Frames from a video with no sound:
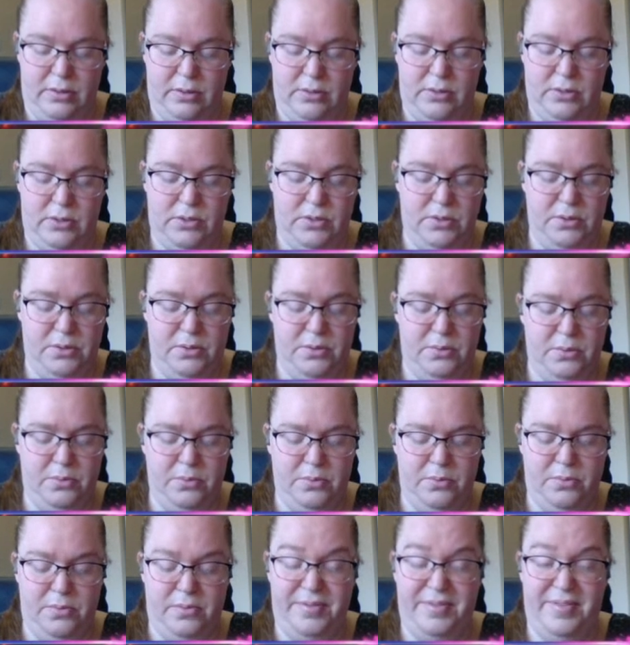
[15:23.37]

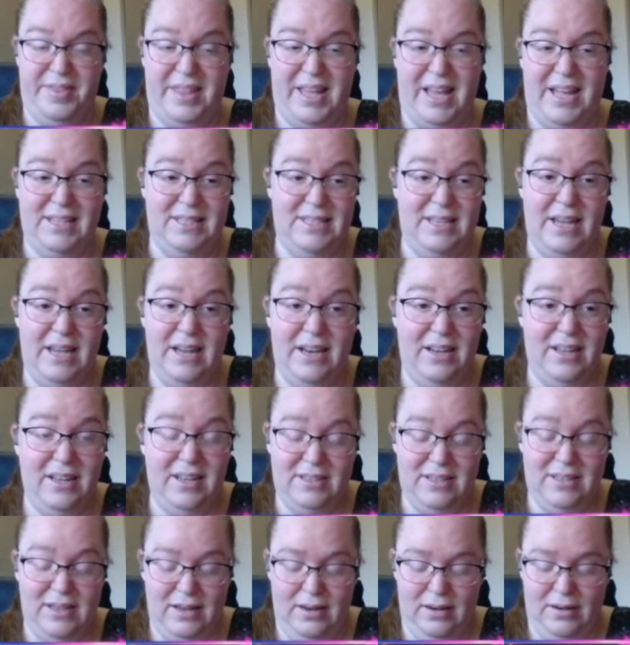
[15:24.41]
"So that's it,
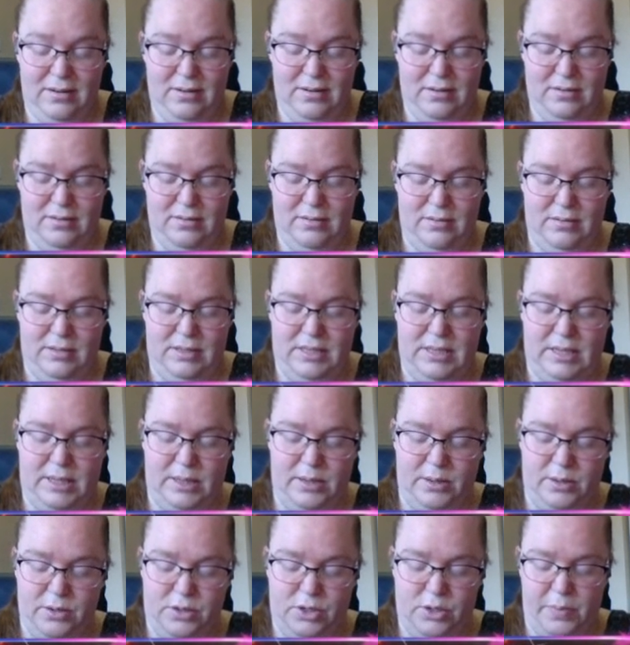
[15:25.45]
is it?" said the
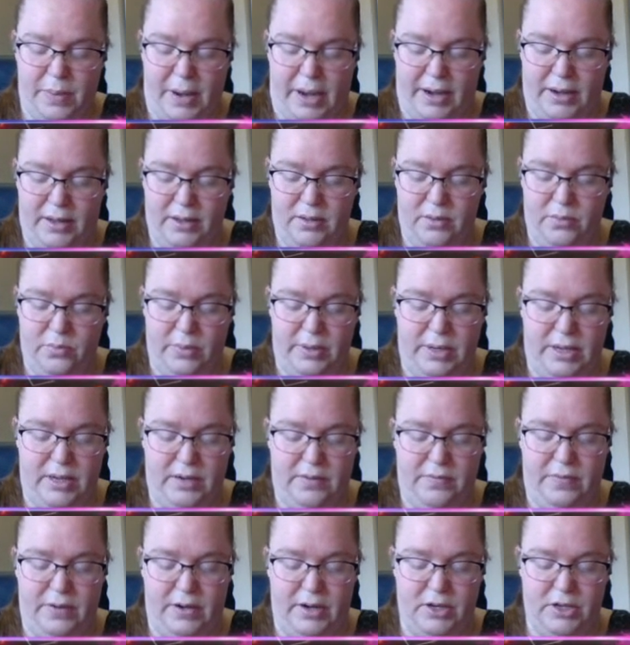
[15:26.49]
Nutrimatic when he had
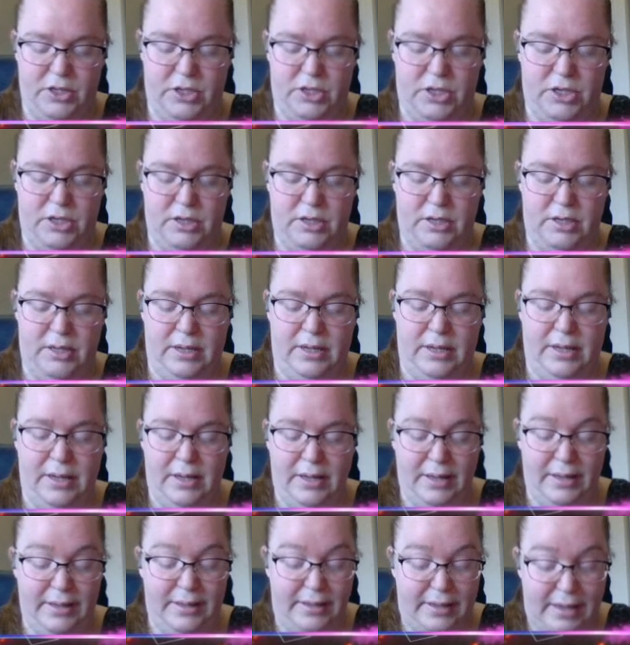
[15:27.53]
finished.
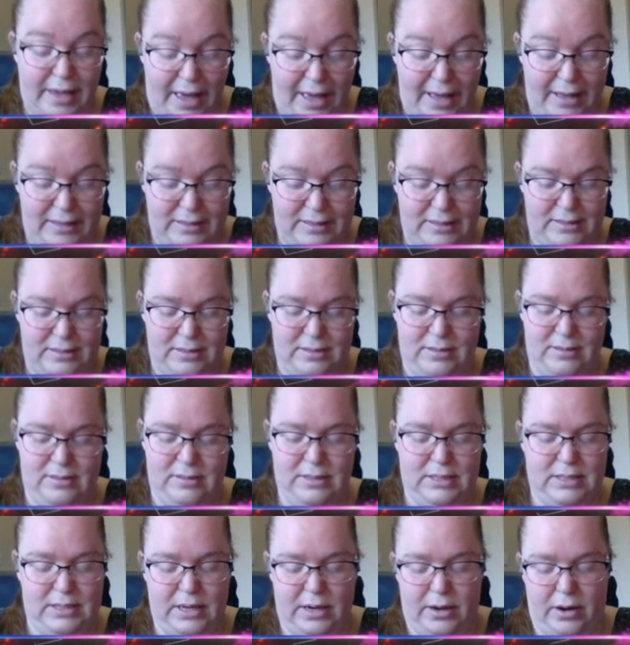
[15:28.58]
"Yes,"
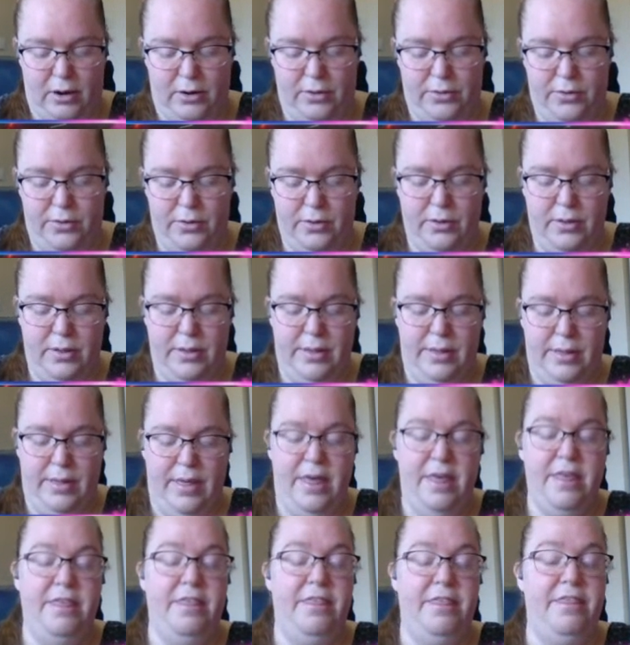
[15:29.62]
said Arthur.
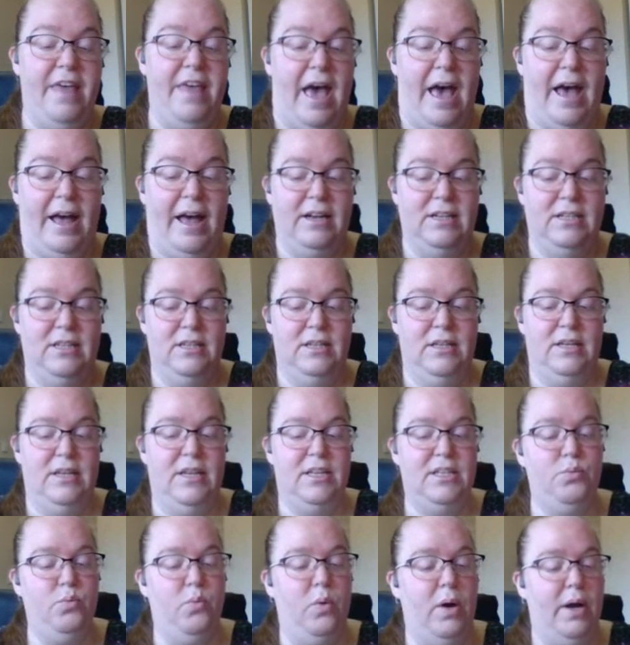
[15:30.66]
"That
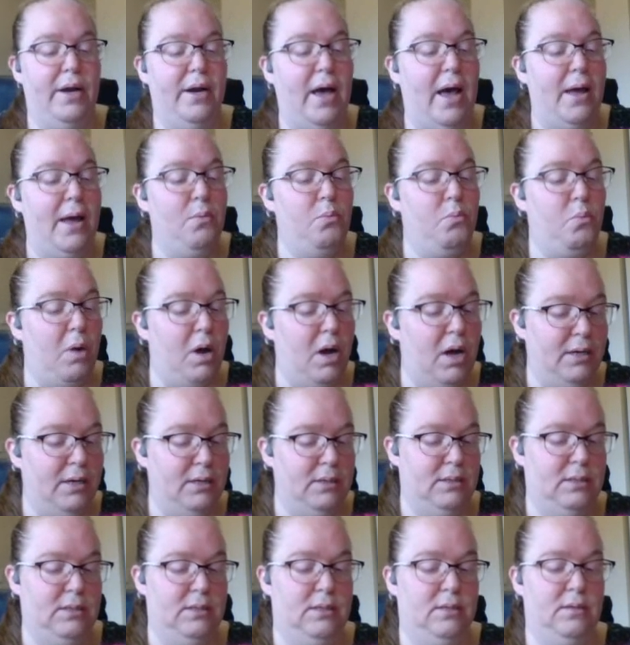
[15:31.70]
is what I
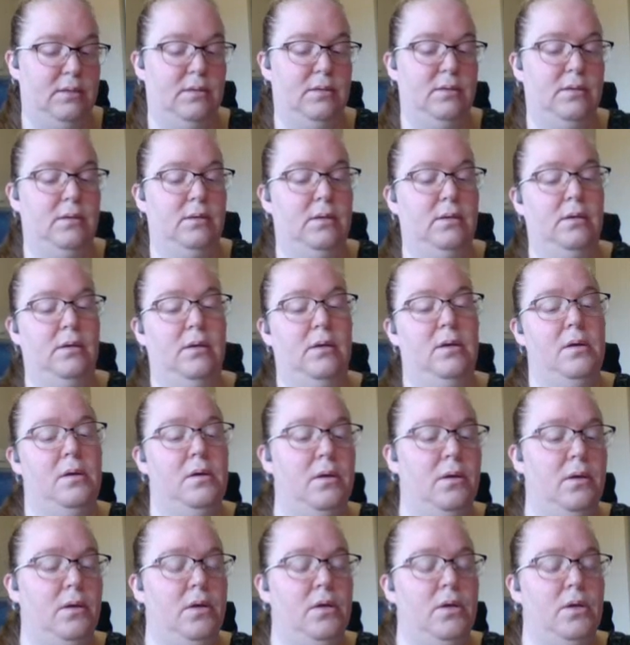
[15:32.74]
want."
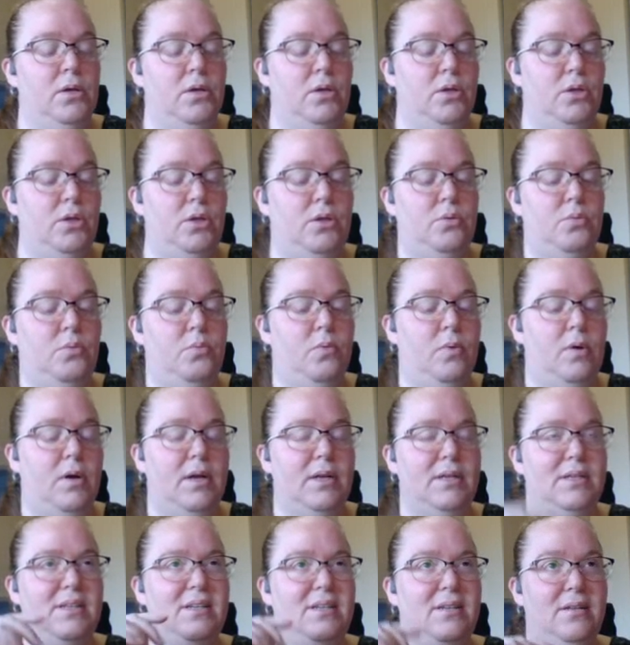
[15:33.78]
"You
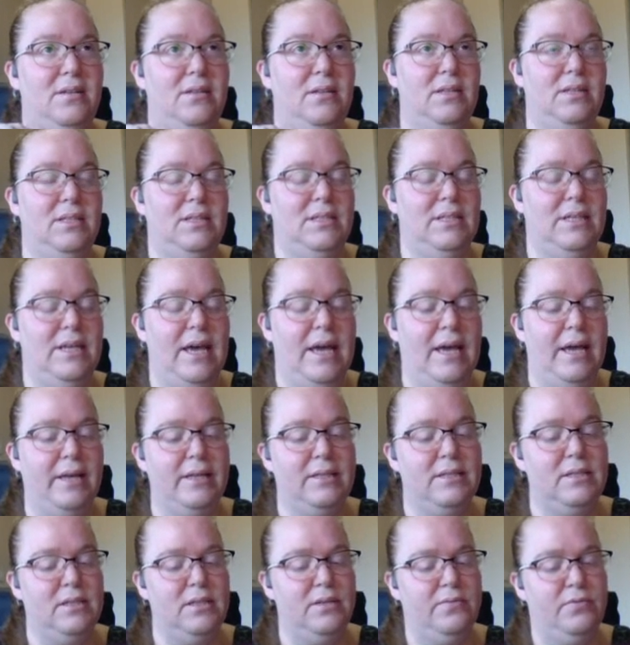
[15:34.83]
want the
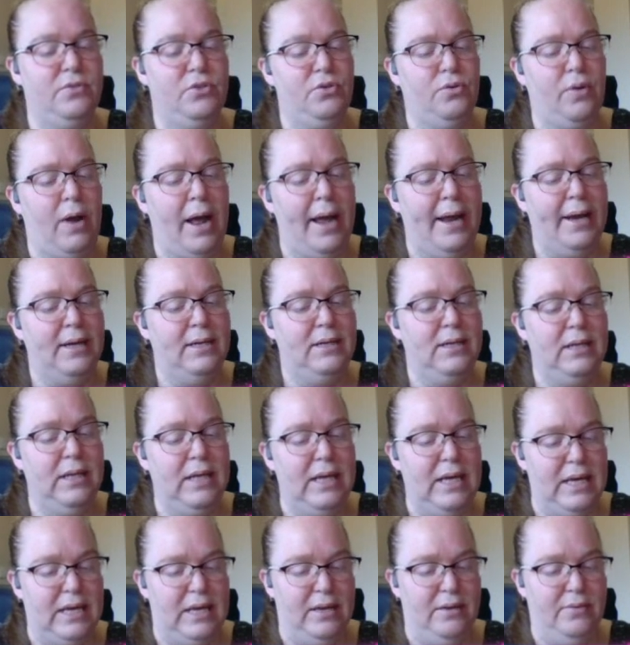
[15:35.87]
taste of dried
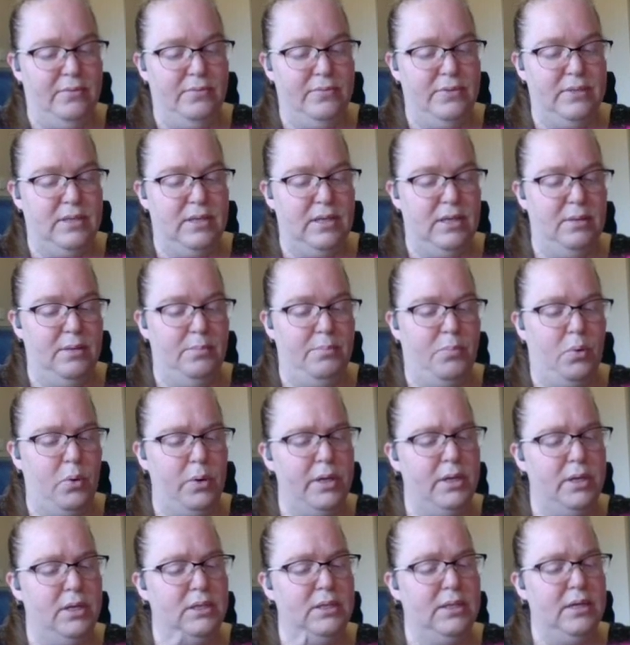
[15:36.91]
leaves
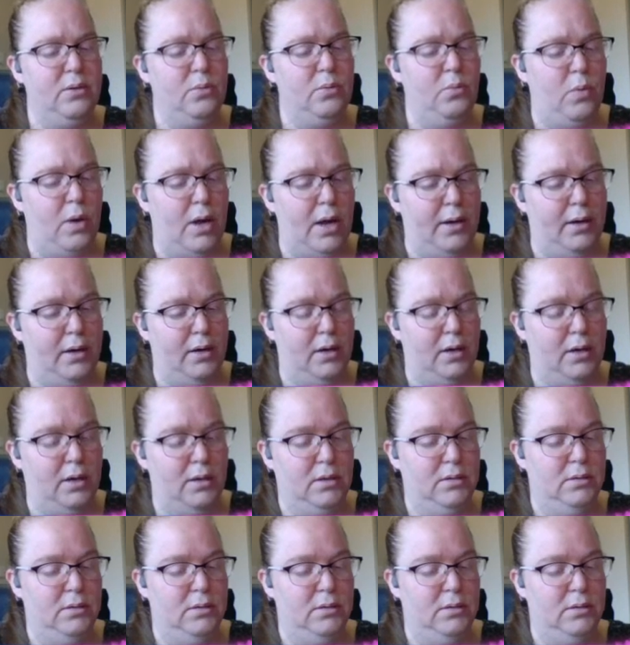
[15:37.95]
boiled in water?"